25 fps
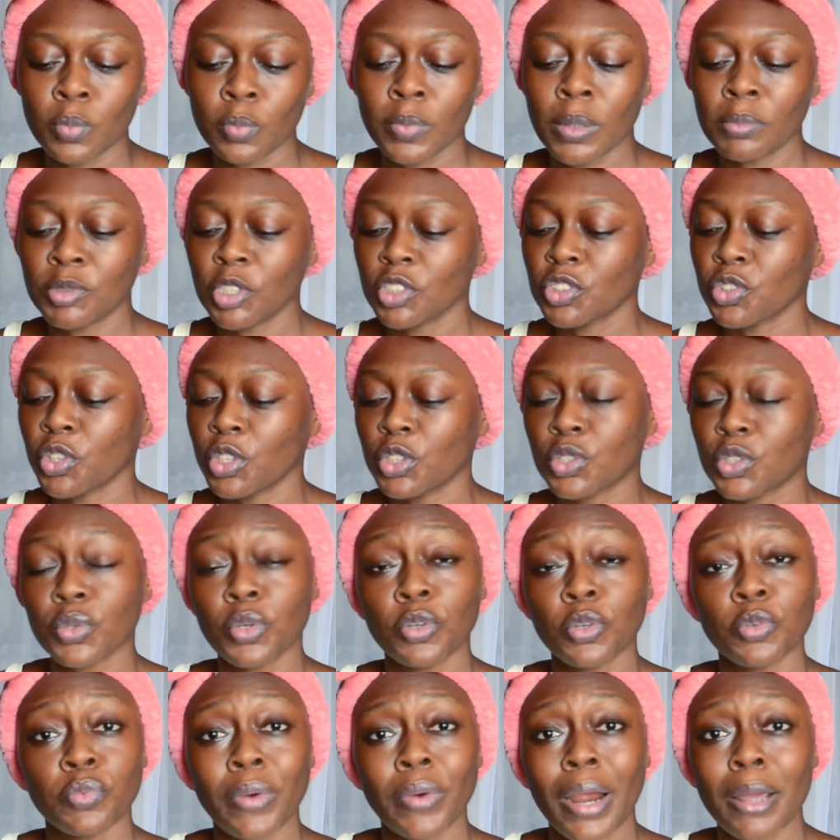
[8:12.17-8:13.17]
I'm just going to
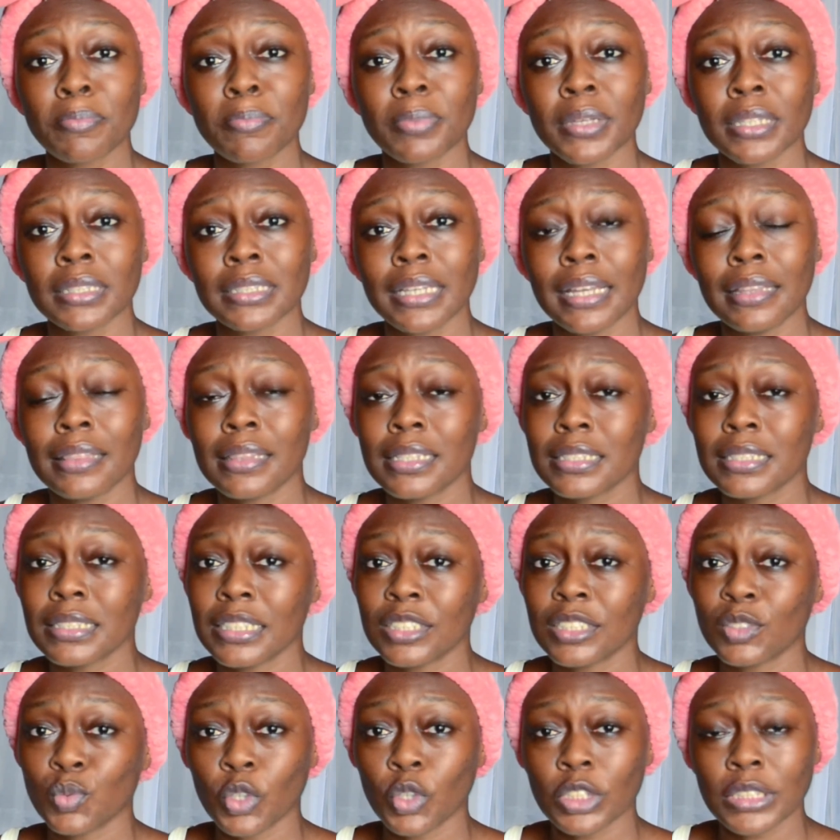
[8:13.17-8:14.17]
unwrap it, and this
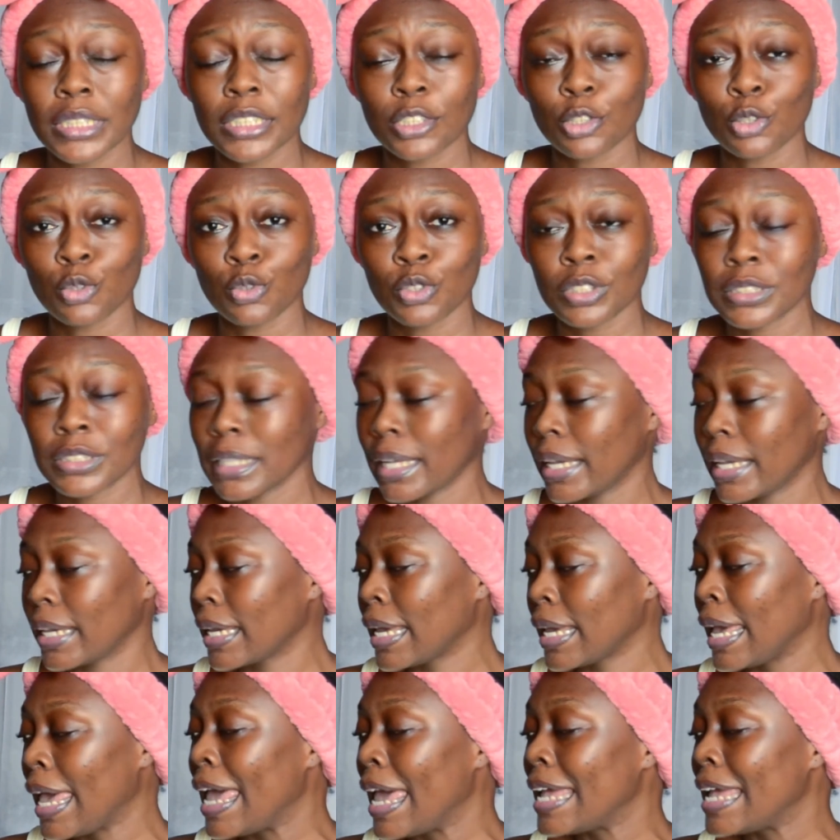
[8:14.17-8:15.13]
is what it looks like.